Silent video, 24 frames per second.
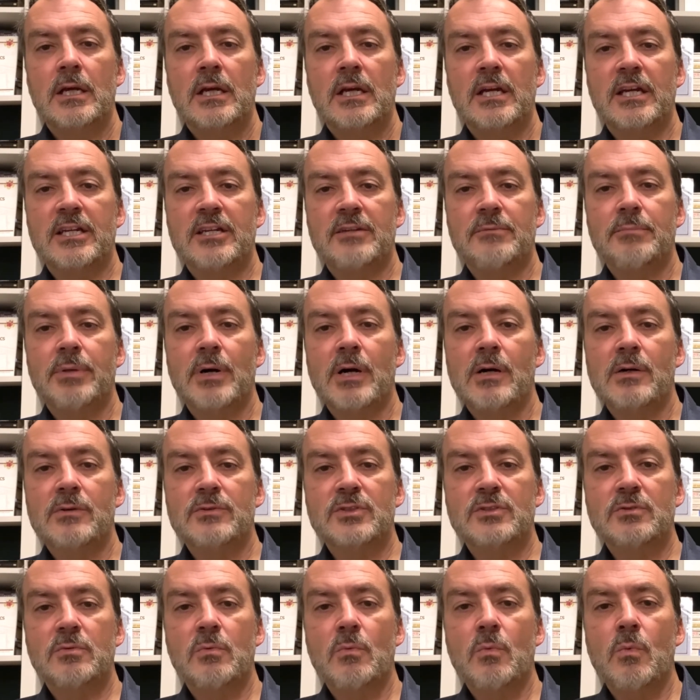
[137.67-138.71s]
It
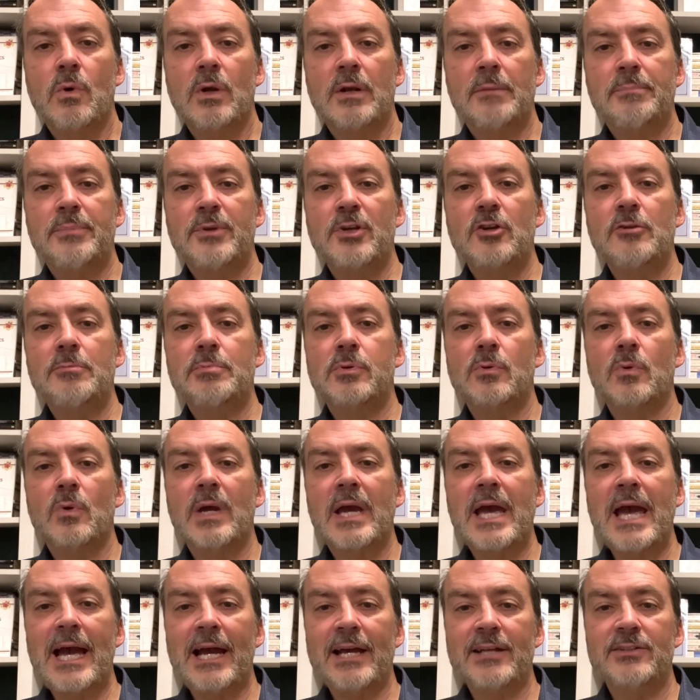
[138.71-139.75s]
compiles what a pupil
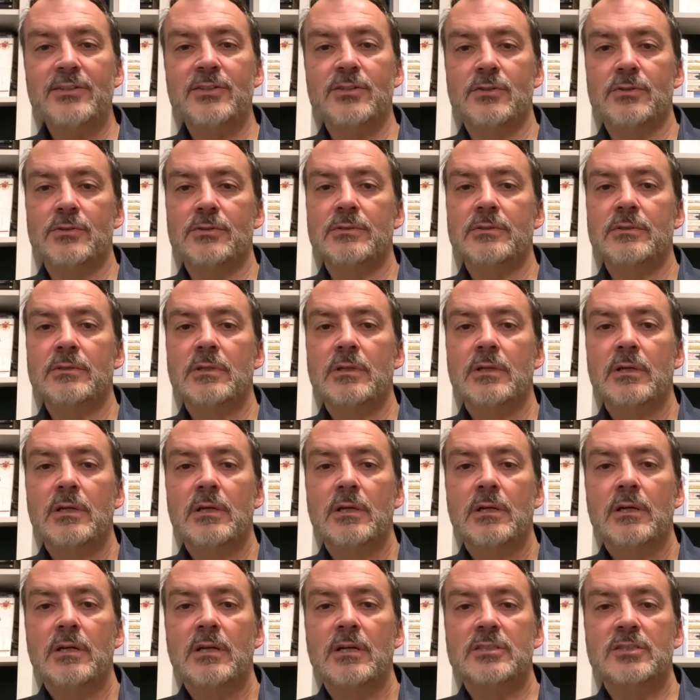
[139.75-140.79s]
can do
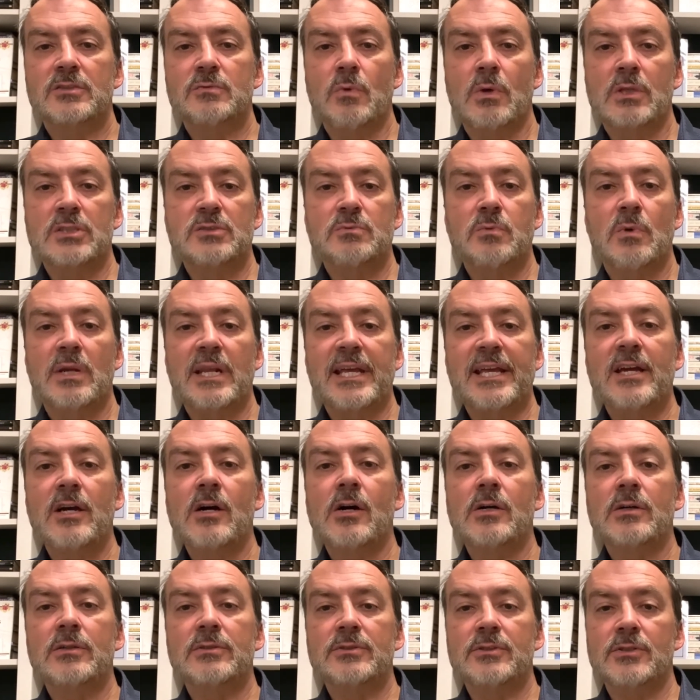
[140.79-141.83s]
as well as what they
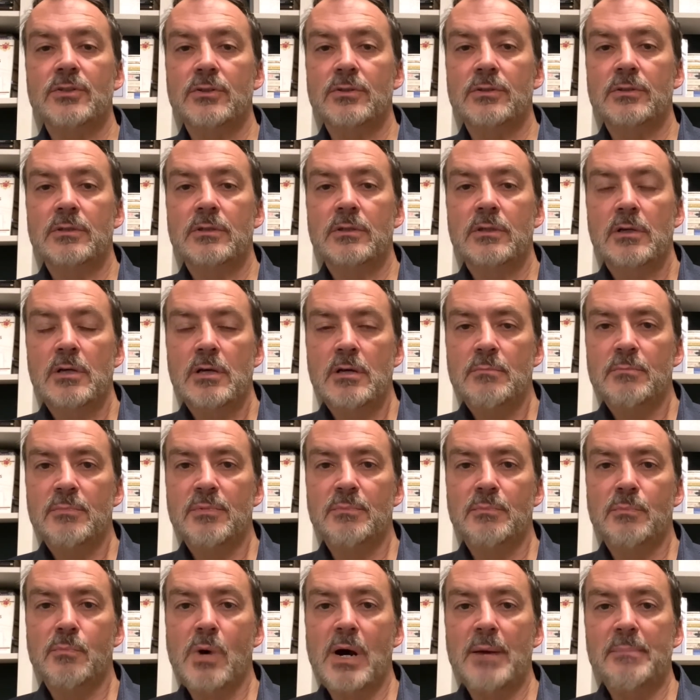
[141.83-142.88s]
can't do
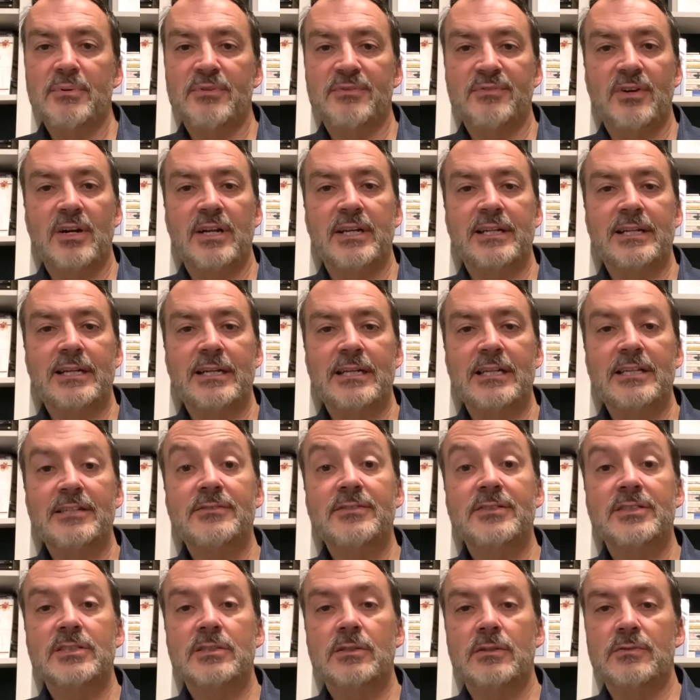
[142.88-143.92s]
by providing
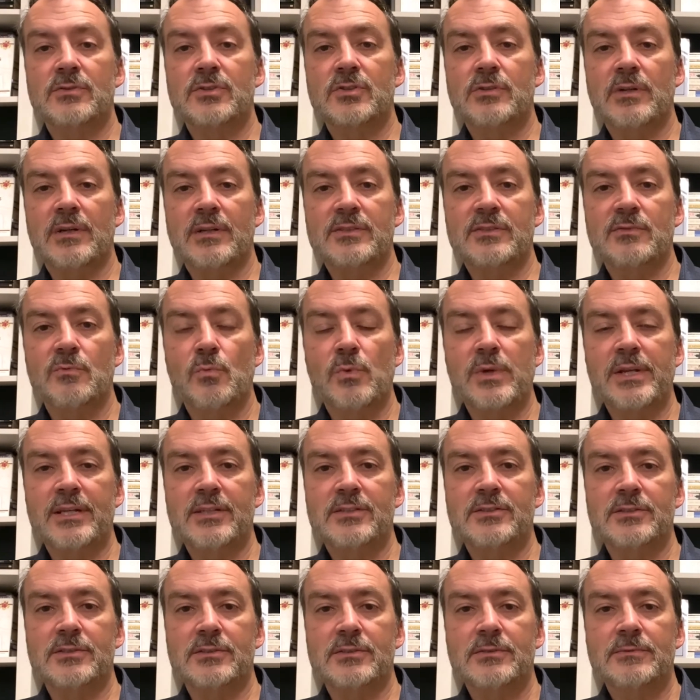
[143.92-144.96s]
lists of strengths and
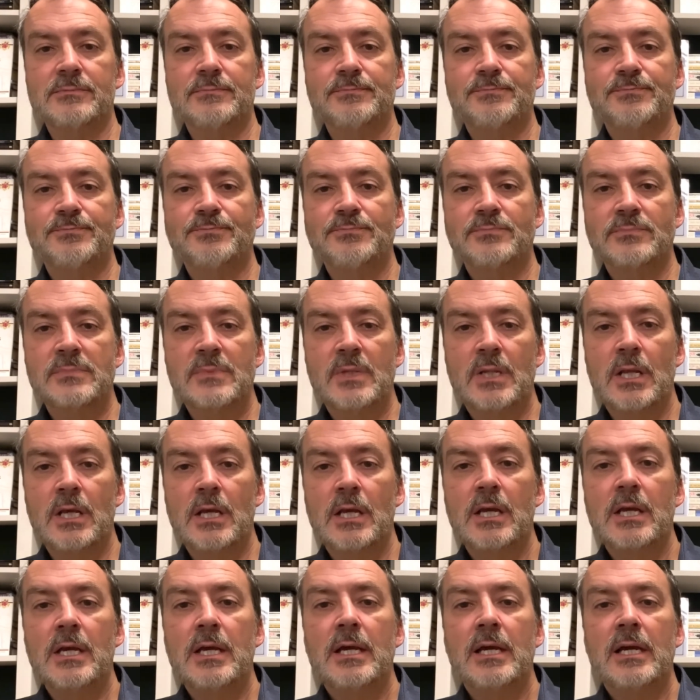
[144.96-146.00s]
weaknesses.
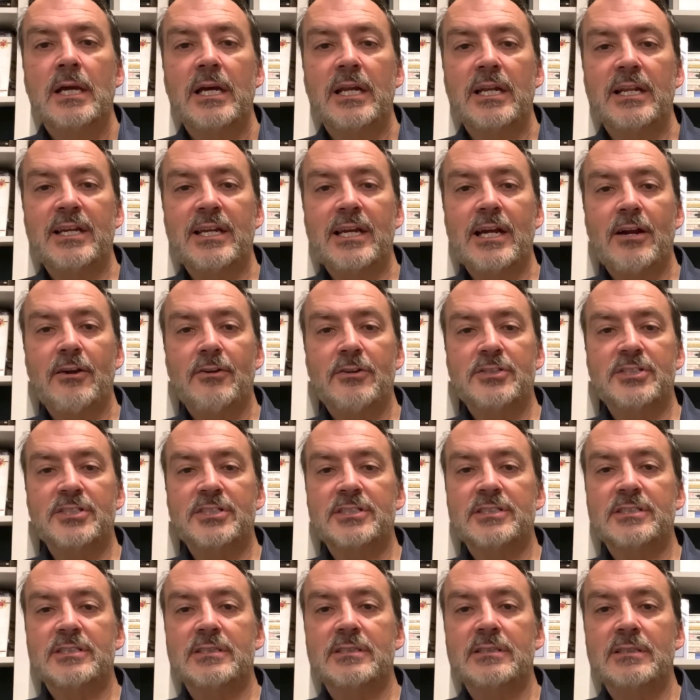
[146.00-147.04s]
It
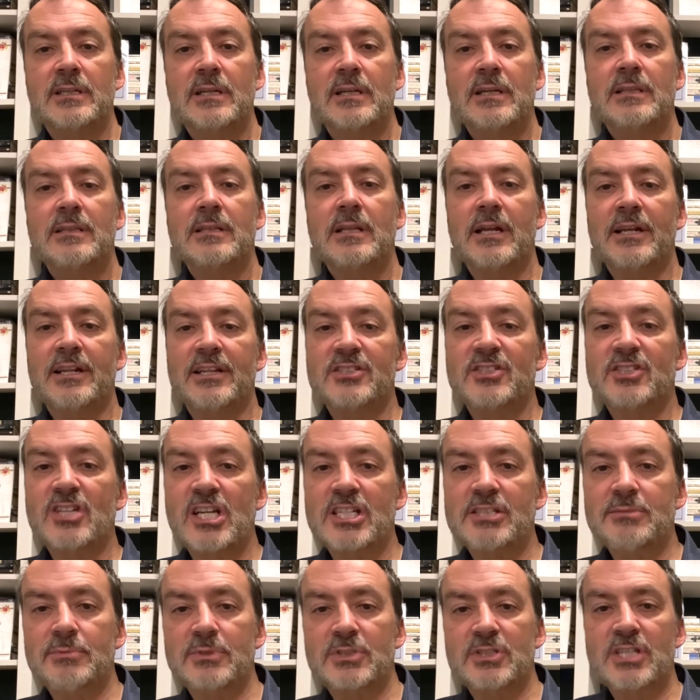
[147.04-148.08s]
encourages that the
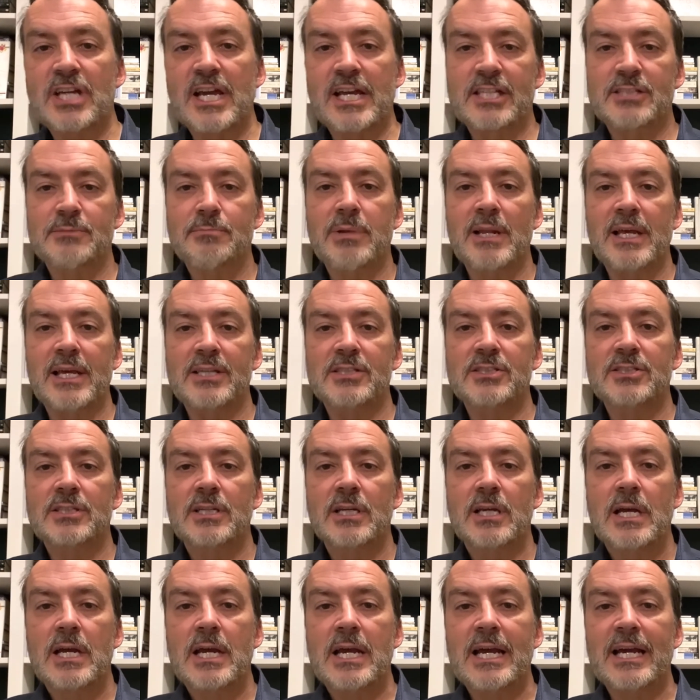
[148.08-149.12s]
assessment takes place
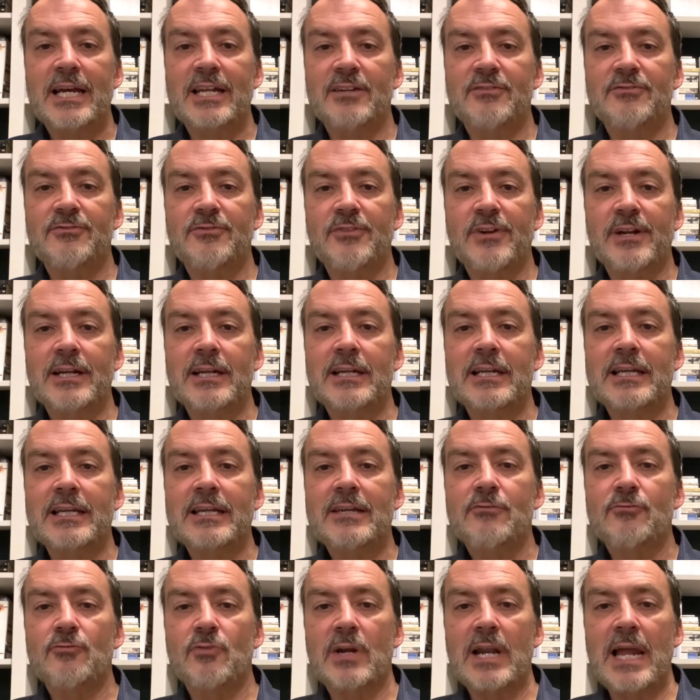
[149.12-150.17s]
in a friendly,
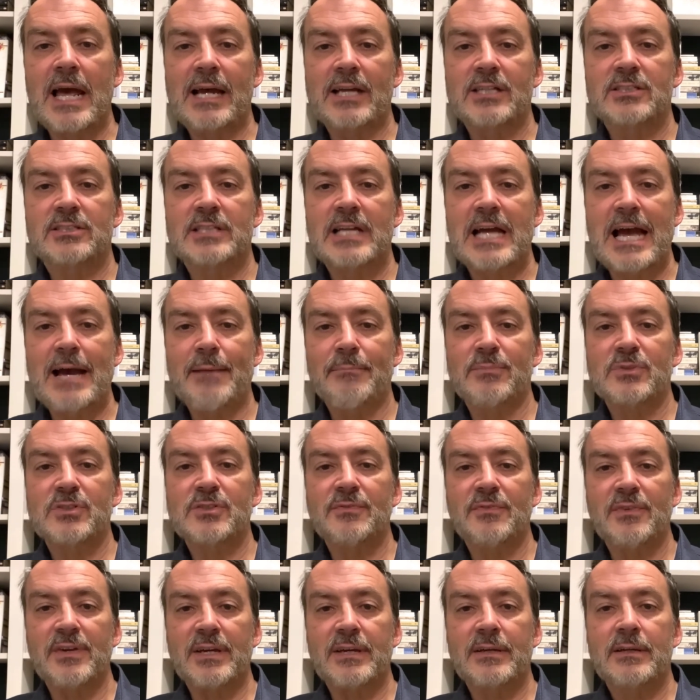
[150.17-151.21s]
relaxed
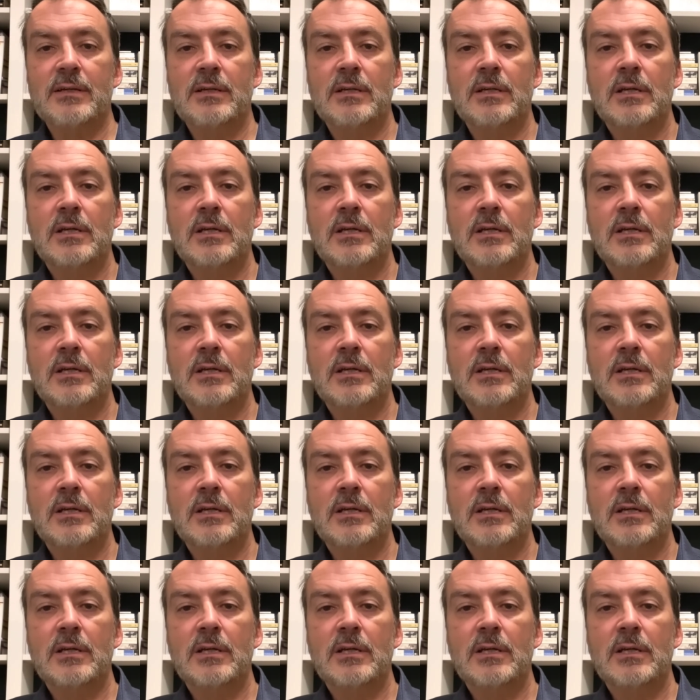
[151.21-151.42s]
atmosphere